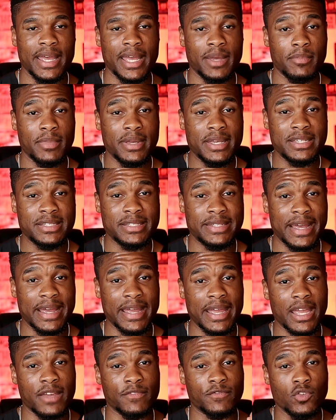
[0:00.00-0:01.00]
it means
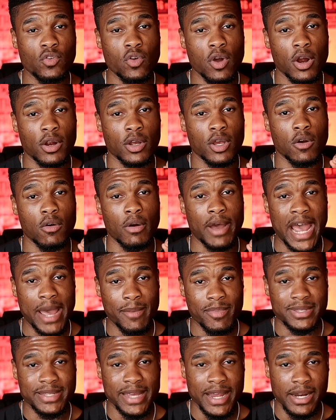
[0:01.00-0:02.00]
that if you are
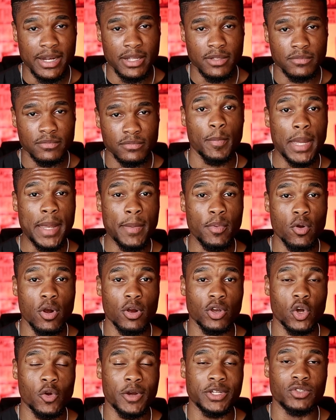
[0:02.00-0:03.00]
cohabitating,
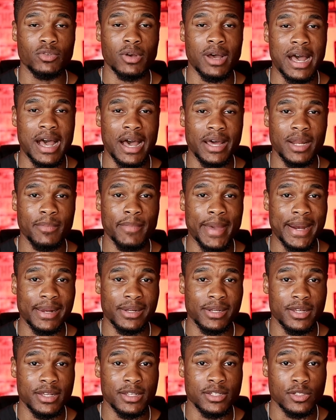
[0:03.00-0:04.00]
people are going to
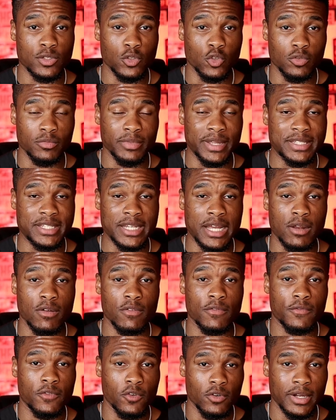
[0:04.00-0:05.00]
automatically assume that
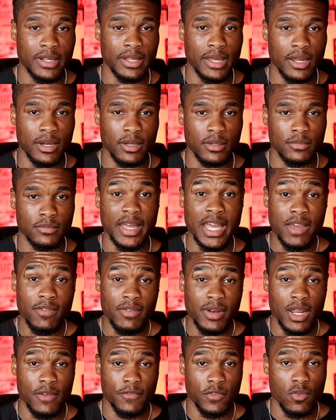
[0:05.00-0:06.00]
y'all are fornicating,
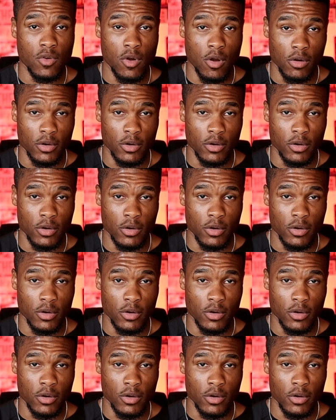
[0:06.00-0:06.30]
even if you